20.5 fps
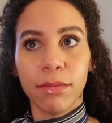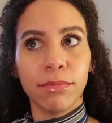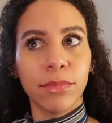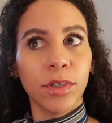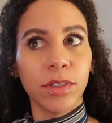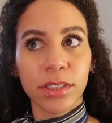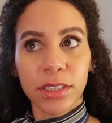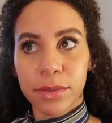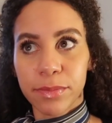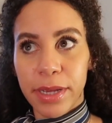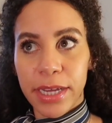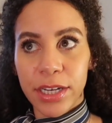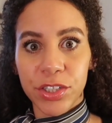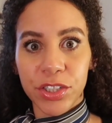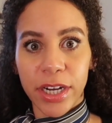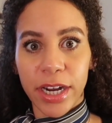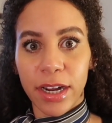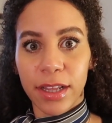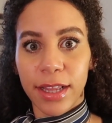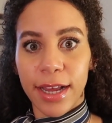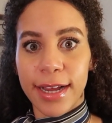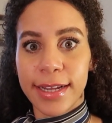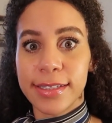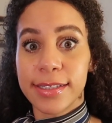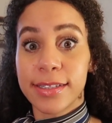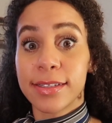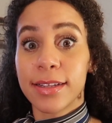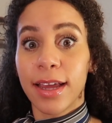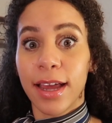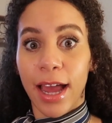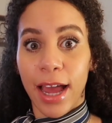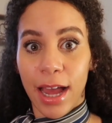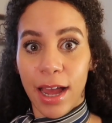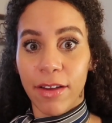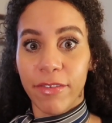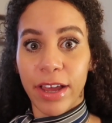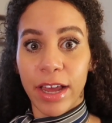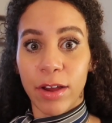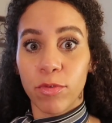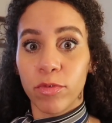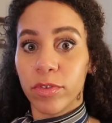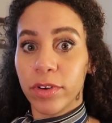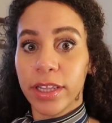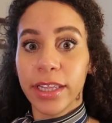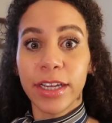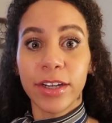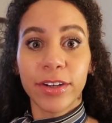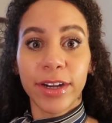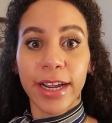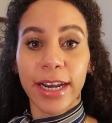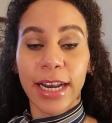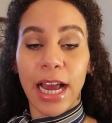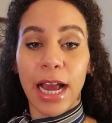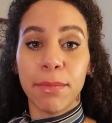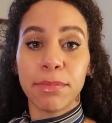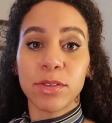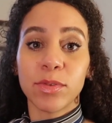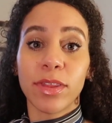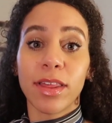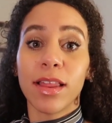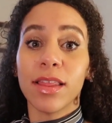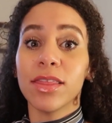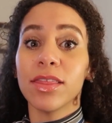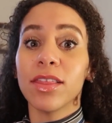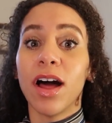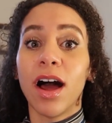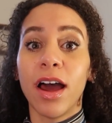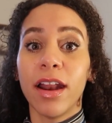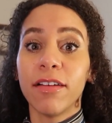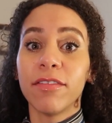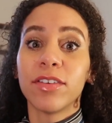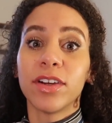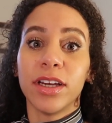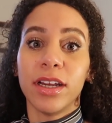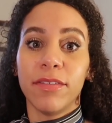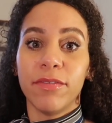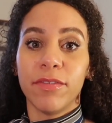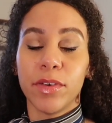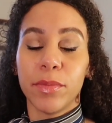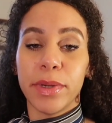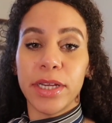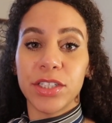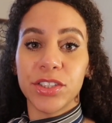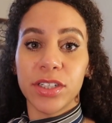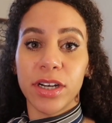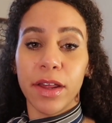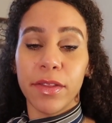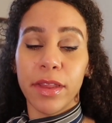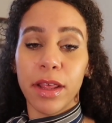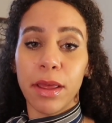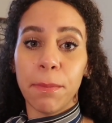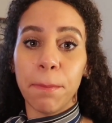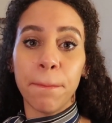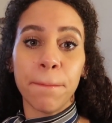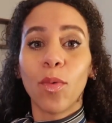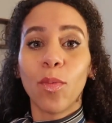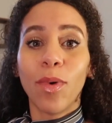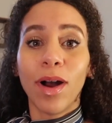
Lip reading: Most major airlines have really great apps with a lot of good information on them.